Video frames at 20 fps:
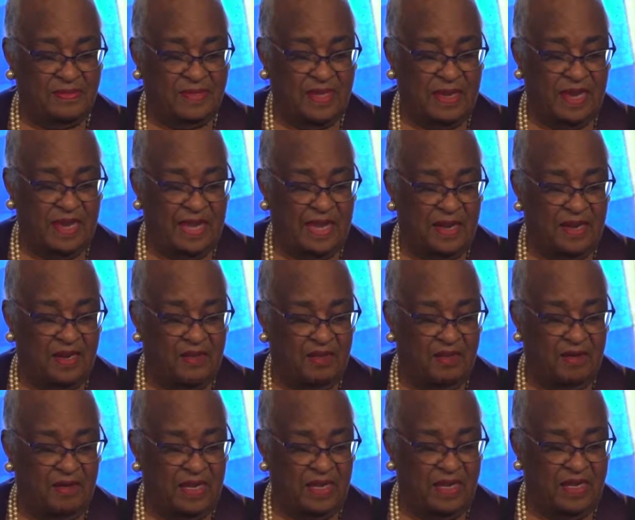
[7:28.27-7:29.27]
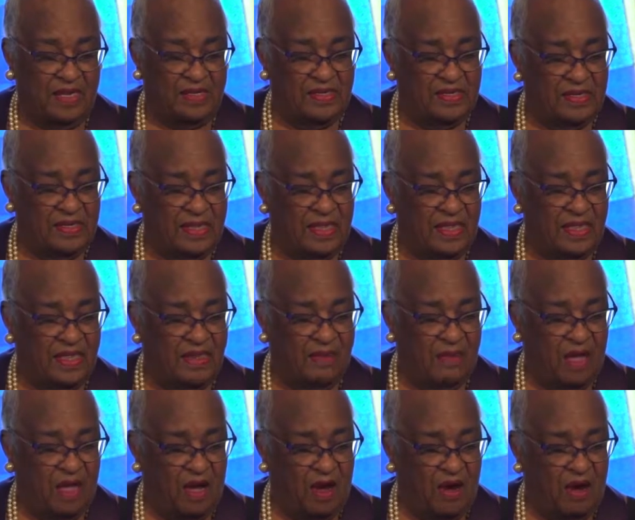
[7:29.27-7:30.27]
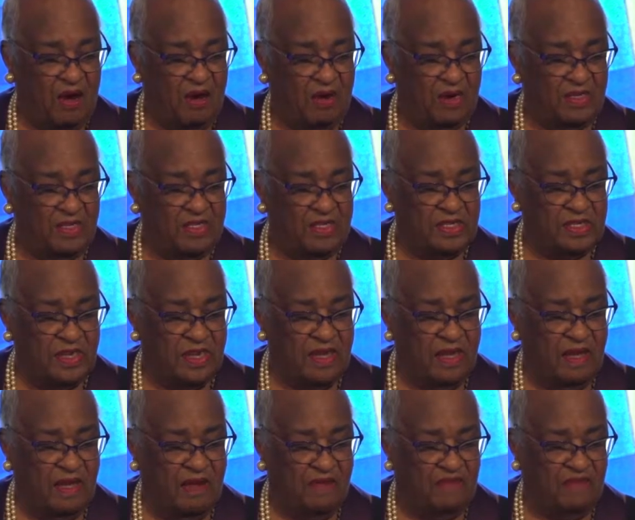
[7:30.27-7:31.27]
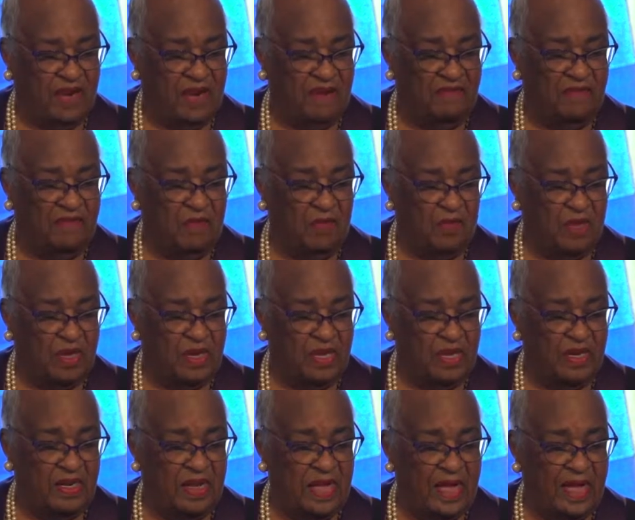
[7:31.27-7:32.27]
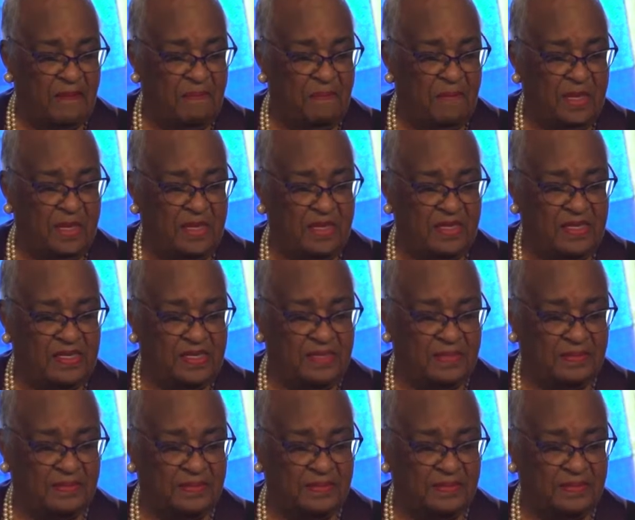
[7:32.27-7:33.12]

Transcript: And I know it is in the hearts of everyone I meet.